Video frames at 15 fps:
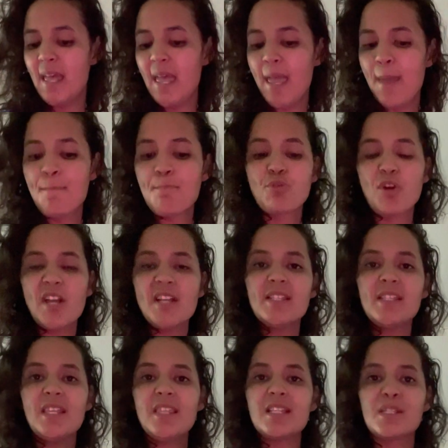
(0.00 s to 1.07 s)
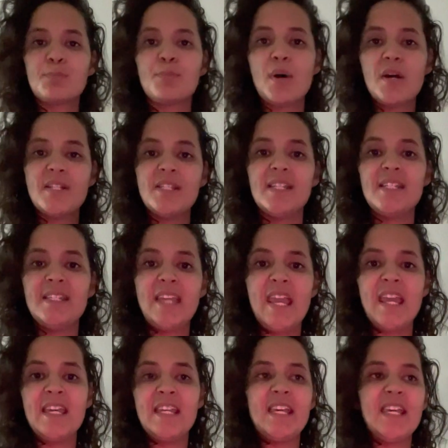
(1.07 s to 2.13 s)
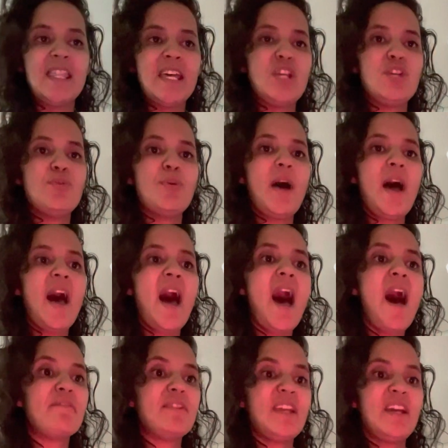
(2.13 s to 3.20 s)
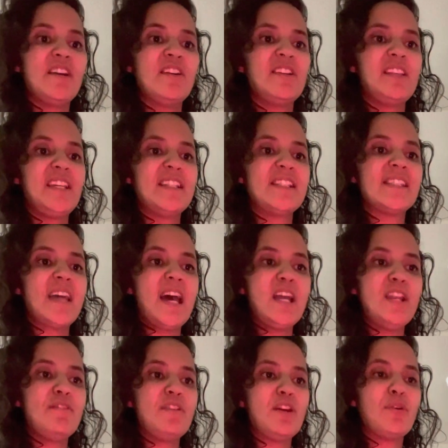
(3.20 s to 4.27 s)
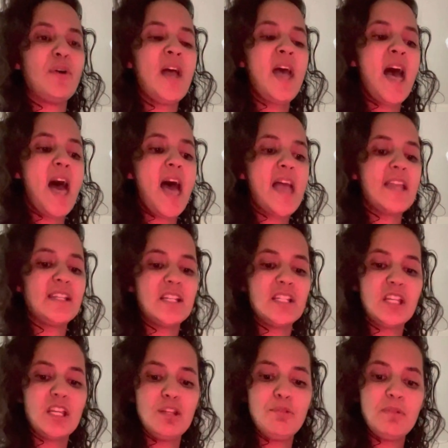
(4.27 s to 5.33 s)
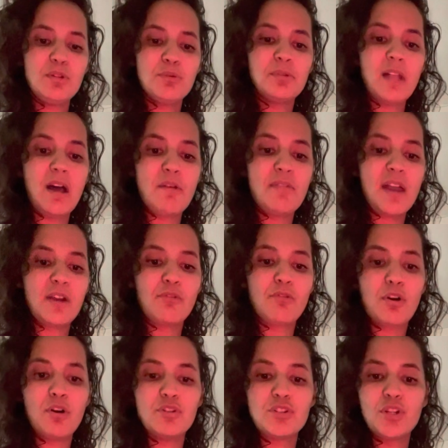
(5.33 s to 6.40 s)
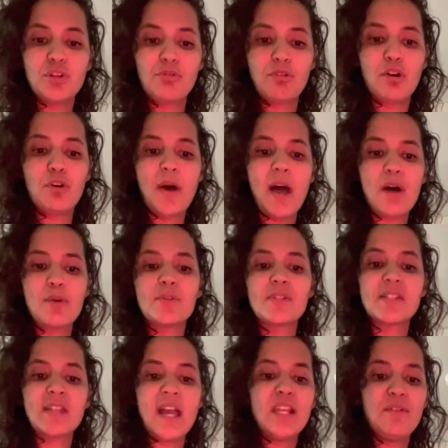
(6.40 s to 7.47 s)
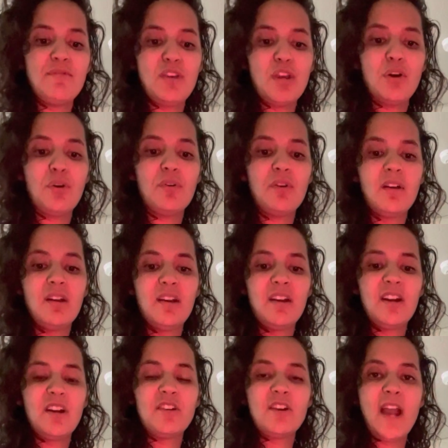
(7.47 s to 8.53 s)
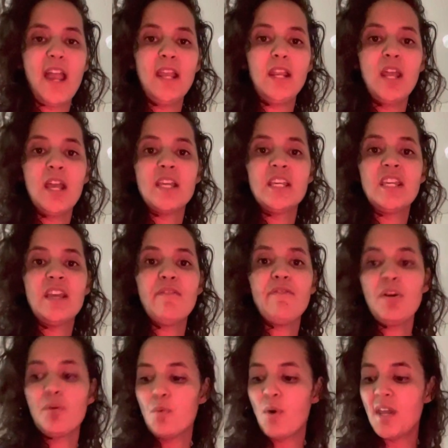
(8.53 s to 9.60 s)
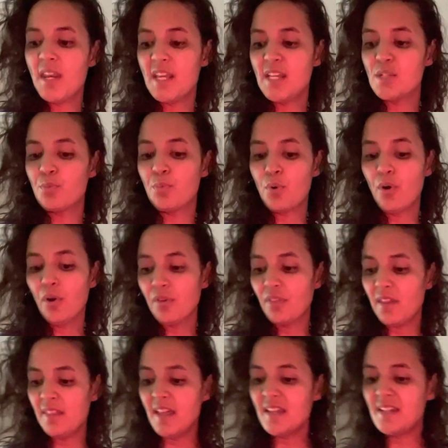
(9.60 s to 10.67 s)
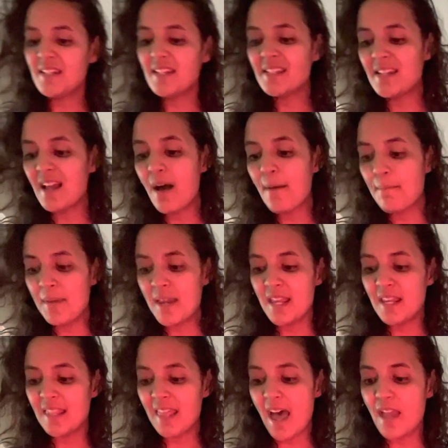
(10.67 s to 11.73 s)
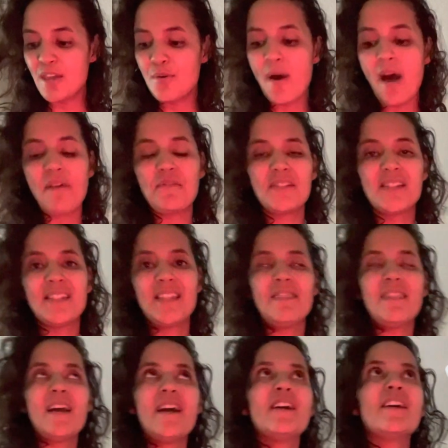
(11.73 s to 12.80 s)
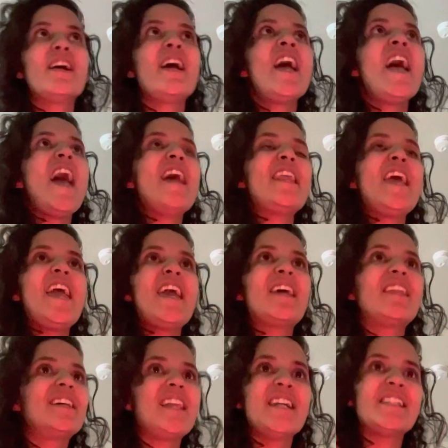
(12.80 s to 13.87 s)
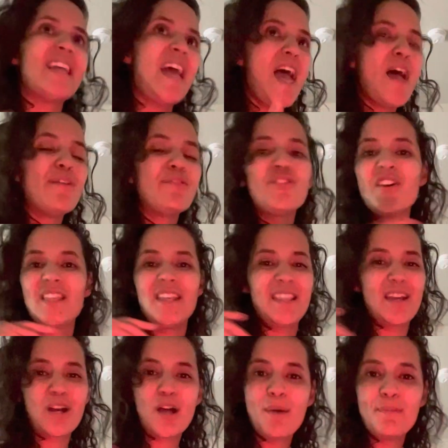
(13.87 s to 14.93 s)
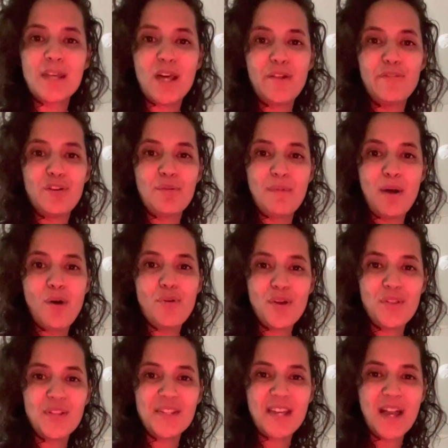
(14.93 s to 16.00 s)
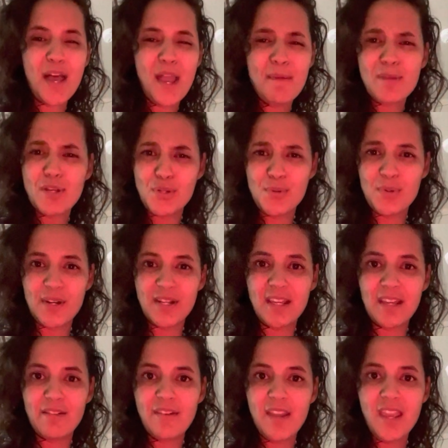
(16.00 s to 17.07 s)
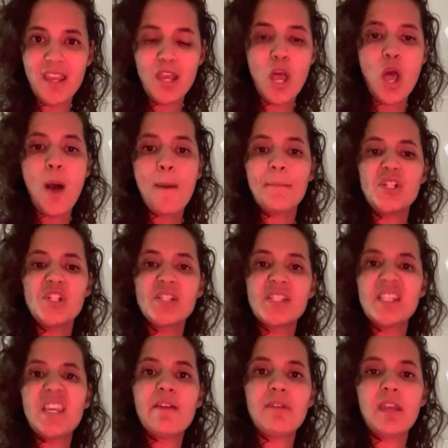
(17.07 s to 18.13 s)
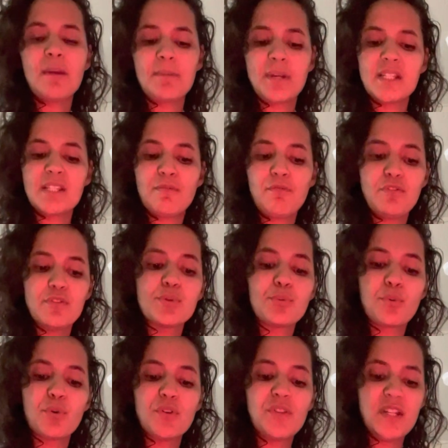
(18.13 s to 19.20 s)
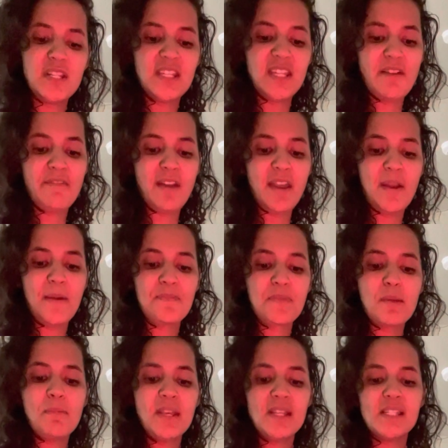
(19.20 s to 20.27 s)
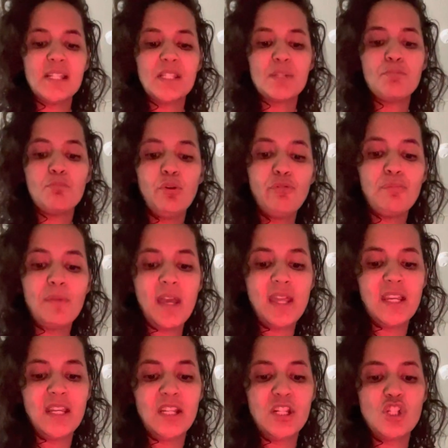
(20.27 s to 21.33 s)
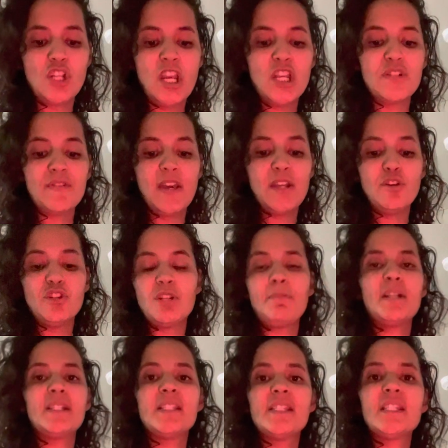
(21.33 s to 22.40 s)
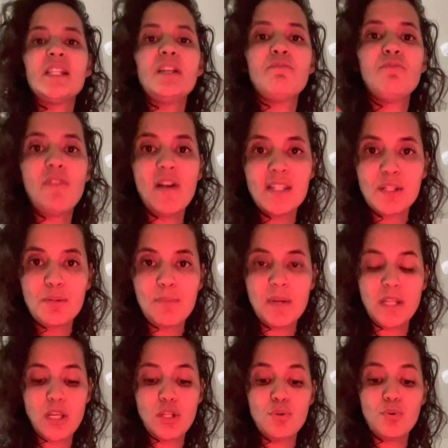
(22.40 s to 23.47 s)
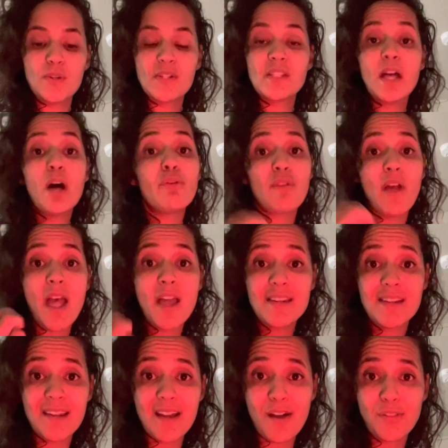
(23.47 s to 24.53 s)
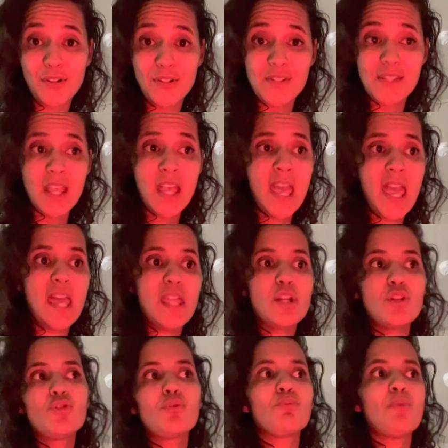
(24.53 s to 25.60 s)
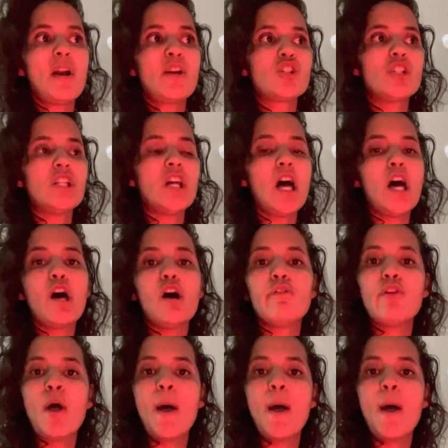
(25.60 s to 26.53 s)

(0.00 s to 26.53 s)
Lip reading: embracing the spontaneity that you have inherently inside of you, and continuing to allow that to grow outside of you, right? Giving what is worth. And that does not mean that you have to sit there and analyze everything that comes out of your mouth all the time that you are giving, but just giving it because it feels worthy to give it, because it's a movement and an exchange of energy, because it's an investment in yourself and in others in the direction of